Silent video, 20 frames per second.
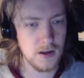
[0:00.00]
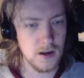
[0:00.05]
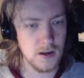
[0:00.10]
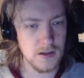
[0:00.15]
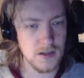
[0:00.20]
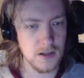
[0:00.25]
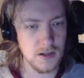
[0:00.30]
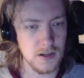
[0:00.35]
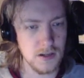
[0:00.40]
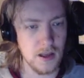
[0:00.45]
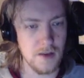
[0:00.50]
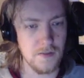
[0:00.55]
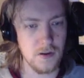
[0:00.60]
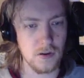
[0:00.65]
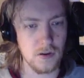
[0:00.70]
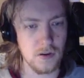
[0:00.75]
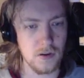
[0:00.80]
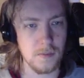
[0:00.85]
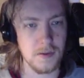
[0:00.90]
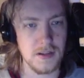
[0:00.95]
I suddenly have
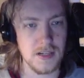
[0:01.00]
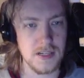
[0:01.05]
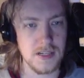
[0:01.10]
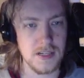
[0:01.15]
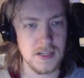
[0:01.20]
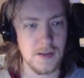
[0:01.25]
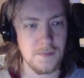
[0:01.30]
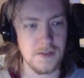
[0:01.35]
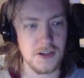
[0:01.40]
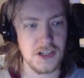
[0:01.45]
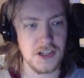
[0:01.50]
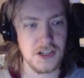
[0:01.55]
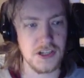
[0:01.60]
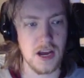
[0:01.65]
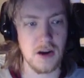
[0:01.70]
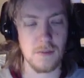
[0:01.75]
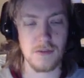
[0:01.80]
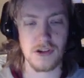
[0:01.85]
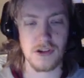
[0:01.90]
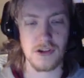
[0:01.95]
it all complete except for the
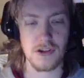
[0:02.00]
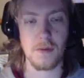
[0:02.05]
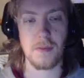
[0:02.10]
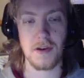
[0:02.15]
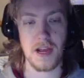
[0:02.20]
Shadow Machop.